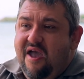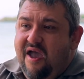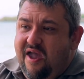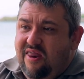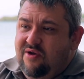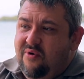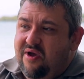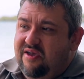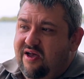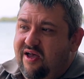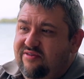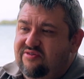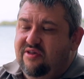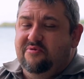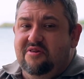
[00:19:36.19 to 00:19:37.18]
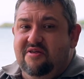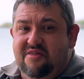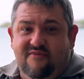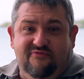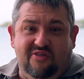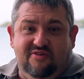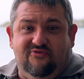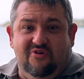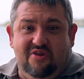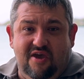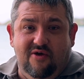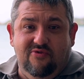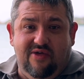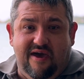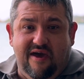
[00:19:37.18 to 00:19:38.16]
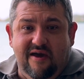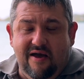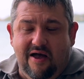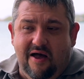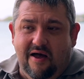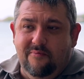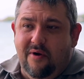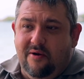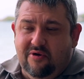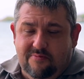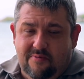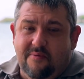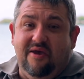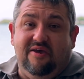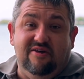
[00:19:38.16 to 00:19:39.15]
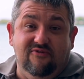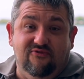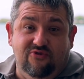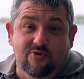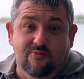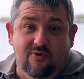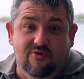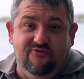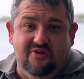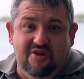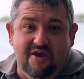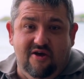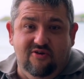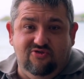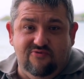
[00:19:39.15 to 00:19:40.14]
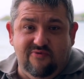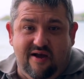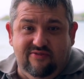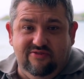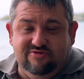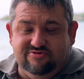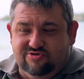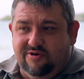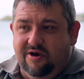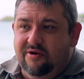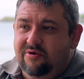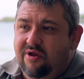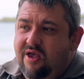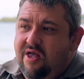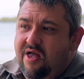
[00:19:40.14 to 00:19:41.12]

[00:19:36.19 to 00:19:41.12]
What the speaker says: Anyway, guys, I'm going to leave this video there. I'm going to be making a few more videos around this drone.